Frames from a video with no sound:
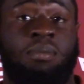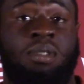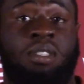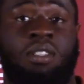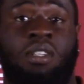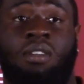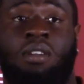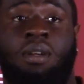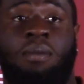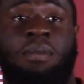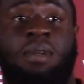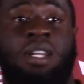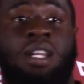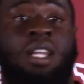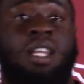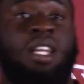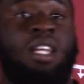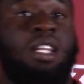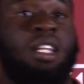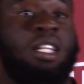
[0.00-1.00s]
So, I mean,
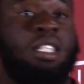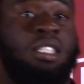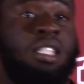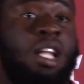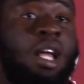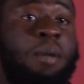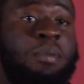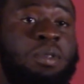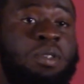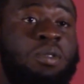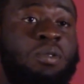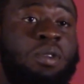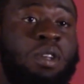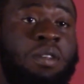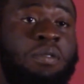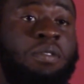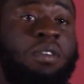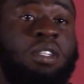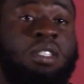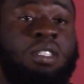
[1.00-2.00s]
again, it's an
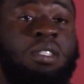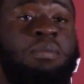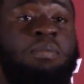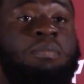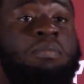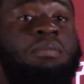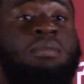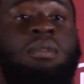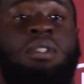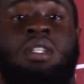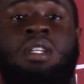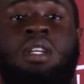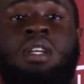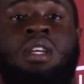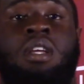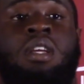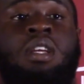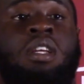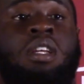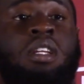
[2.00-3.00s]
opportunity for us to
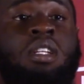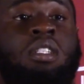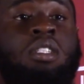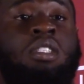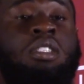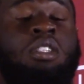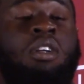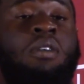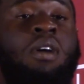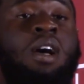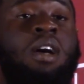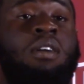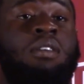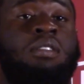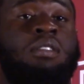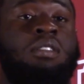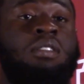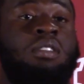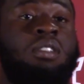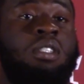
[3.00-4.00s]
show out,
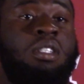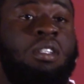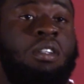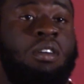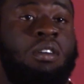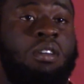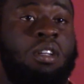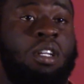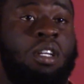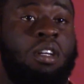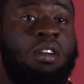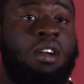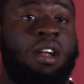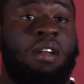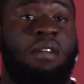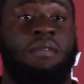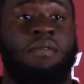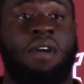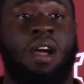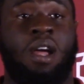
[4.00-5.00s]
you know, in a great
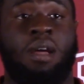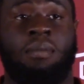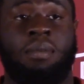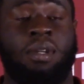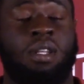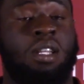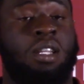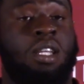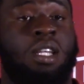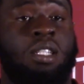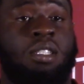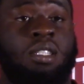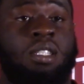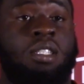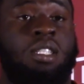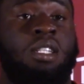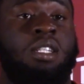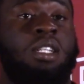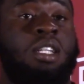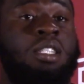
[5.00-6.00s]
environment against a
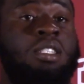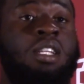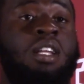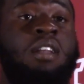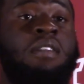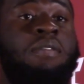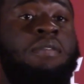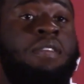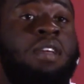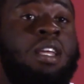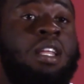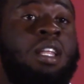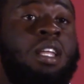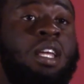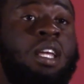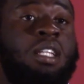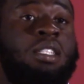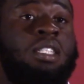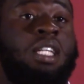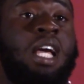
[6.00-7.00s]
team that's undefeated,
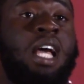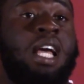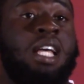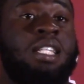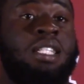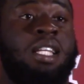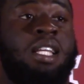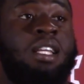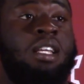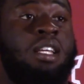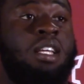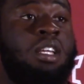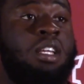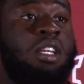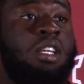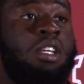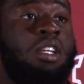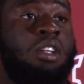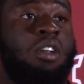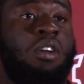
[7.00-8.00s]
against guys that,
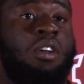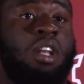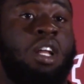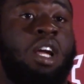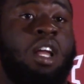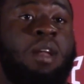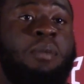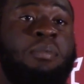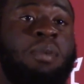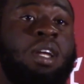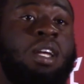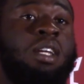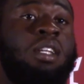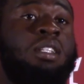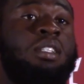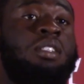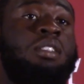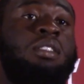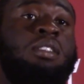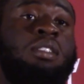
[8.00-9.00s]
you know, they're going to bring it.
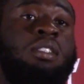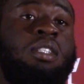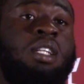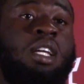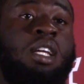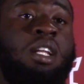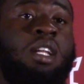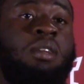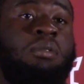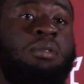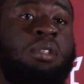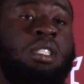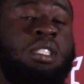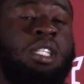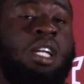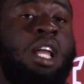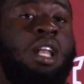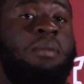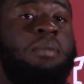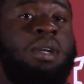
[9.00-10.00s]
And then we
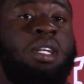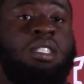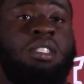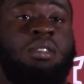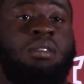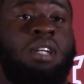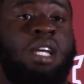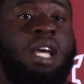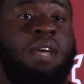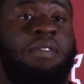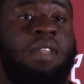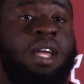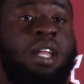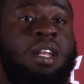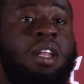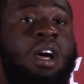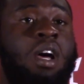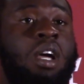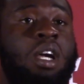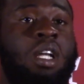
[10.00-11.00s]
just got to make sure we have that
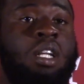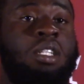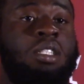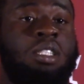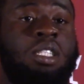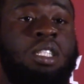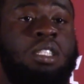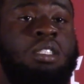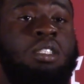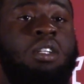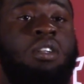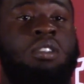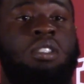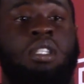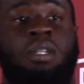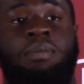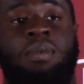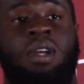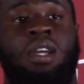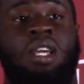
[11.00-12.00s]
dog in us and it shows
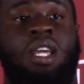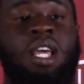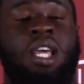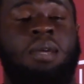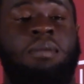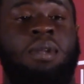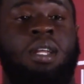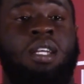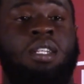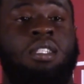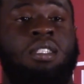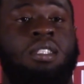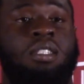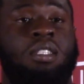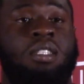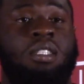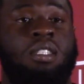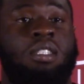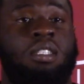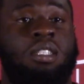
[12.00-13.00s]
up on game day.
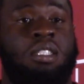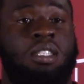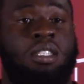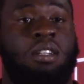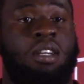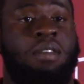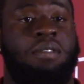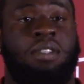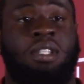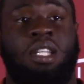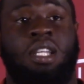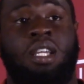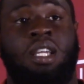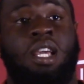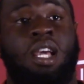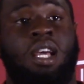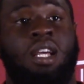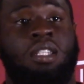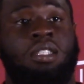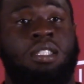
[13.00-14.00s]
You know, everything
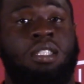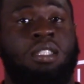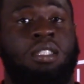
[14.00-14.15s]
counts.